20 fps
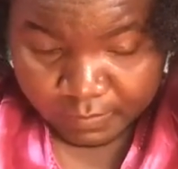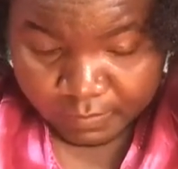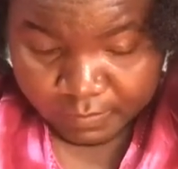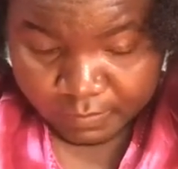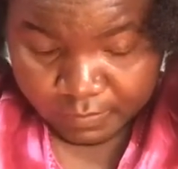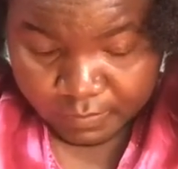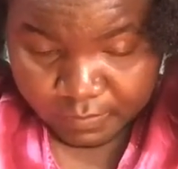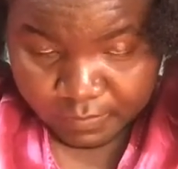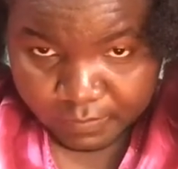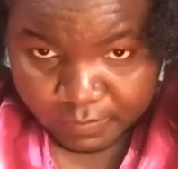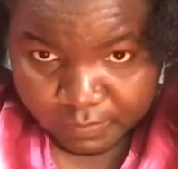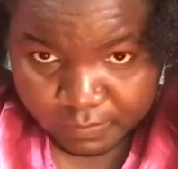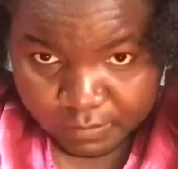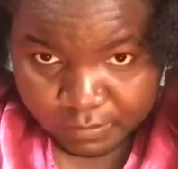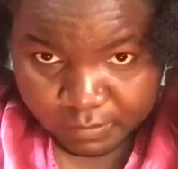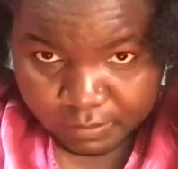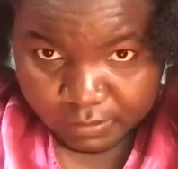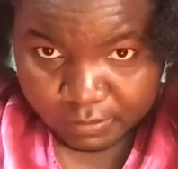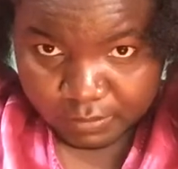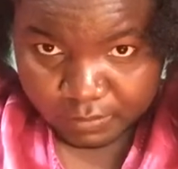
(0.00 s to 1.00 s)

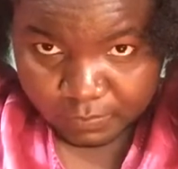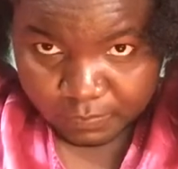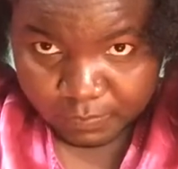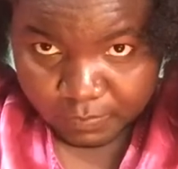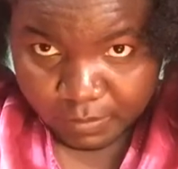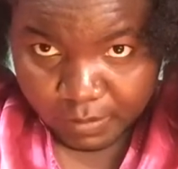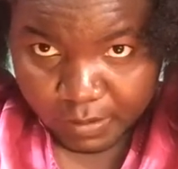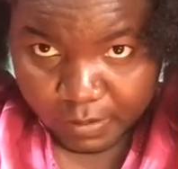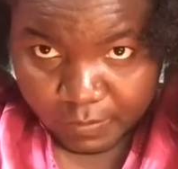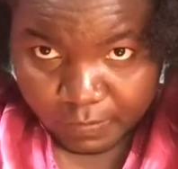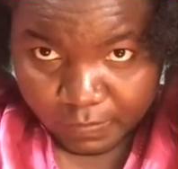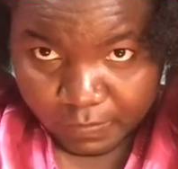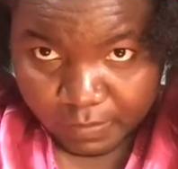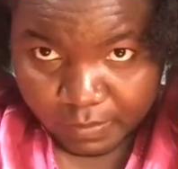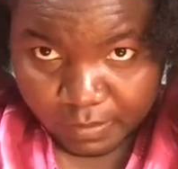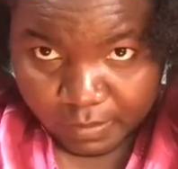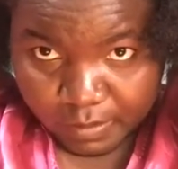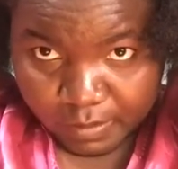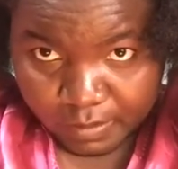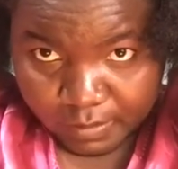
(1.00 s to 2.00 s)
not cheap out
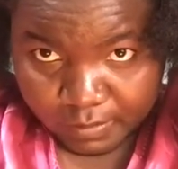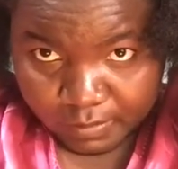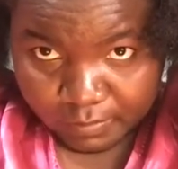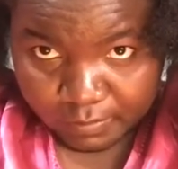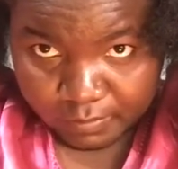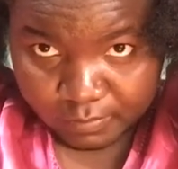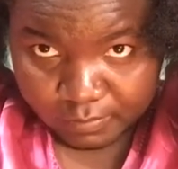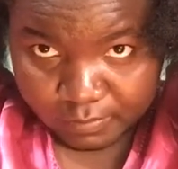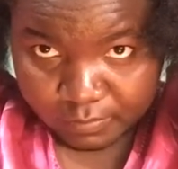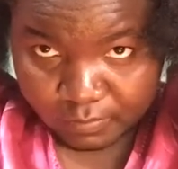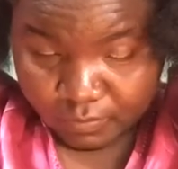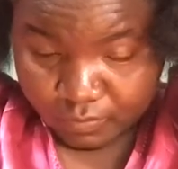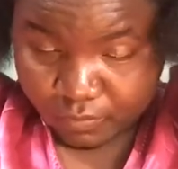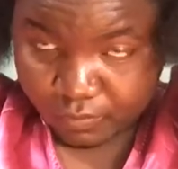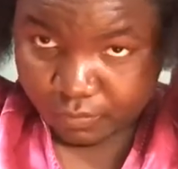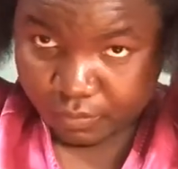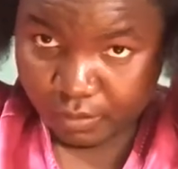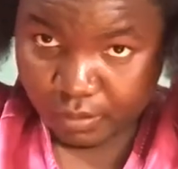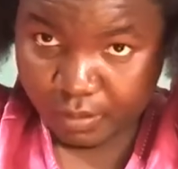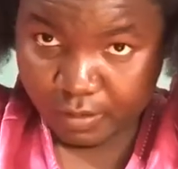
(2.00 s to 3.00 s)
there. You
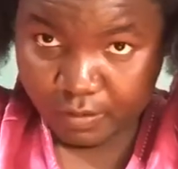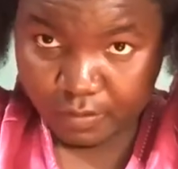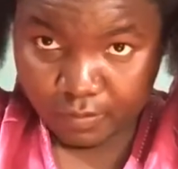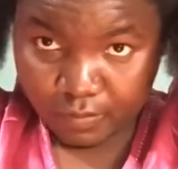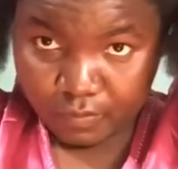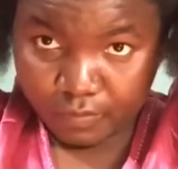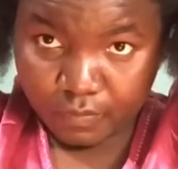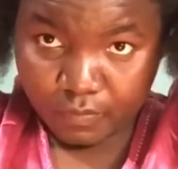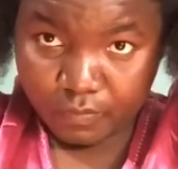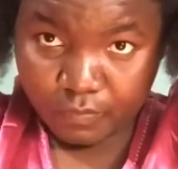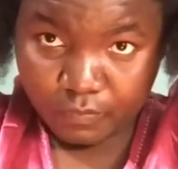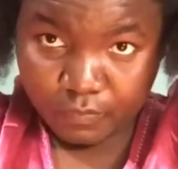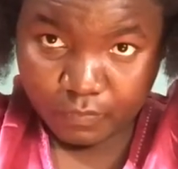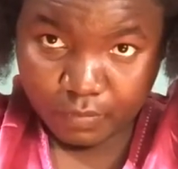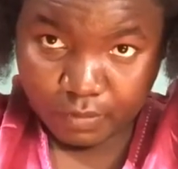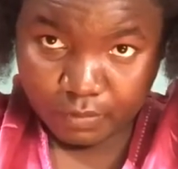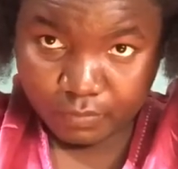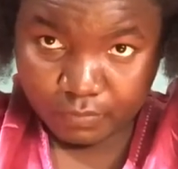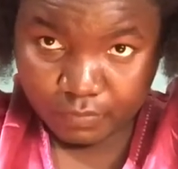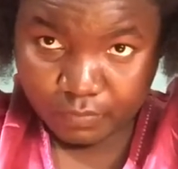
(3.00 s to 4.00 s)
don't
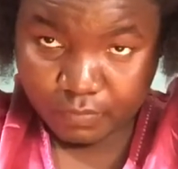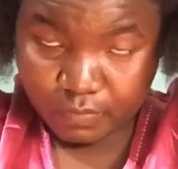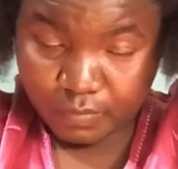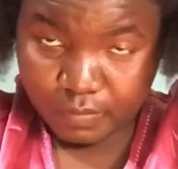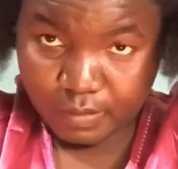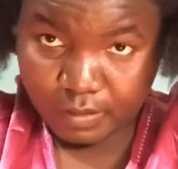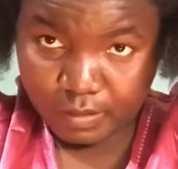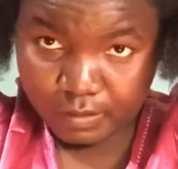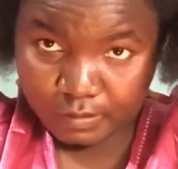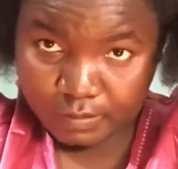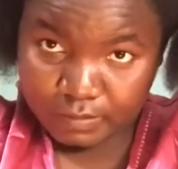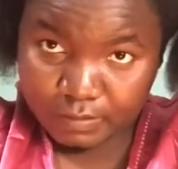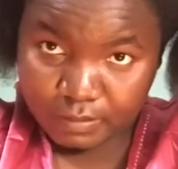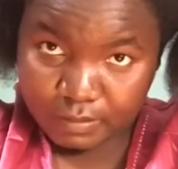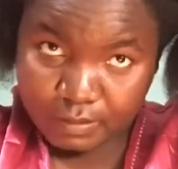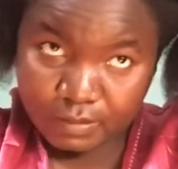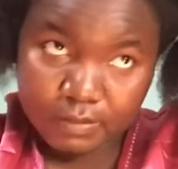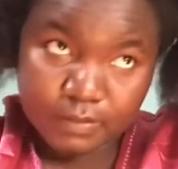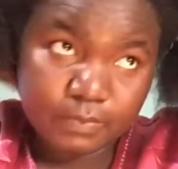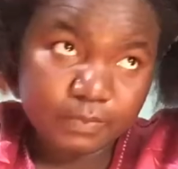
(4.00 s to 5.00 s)
want to go there and
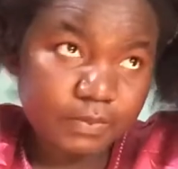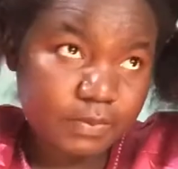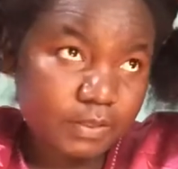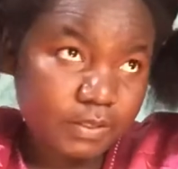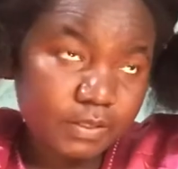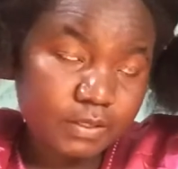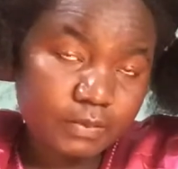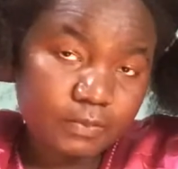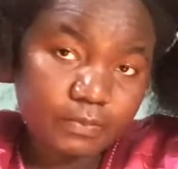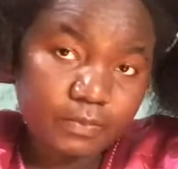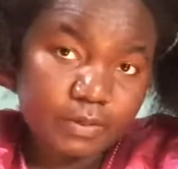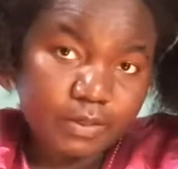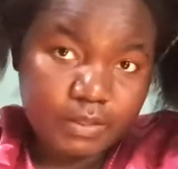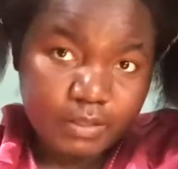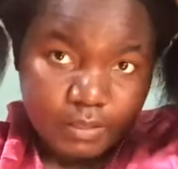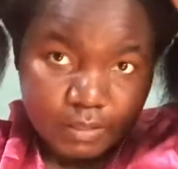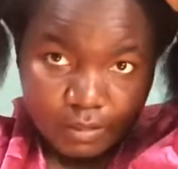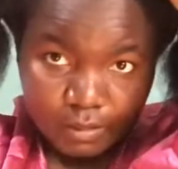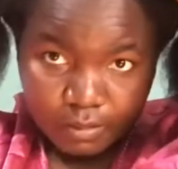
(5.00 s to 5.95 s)
start spending money.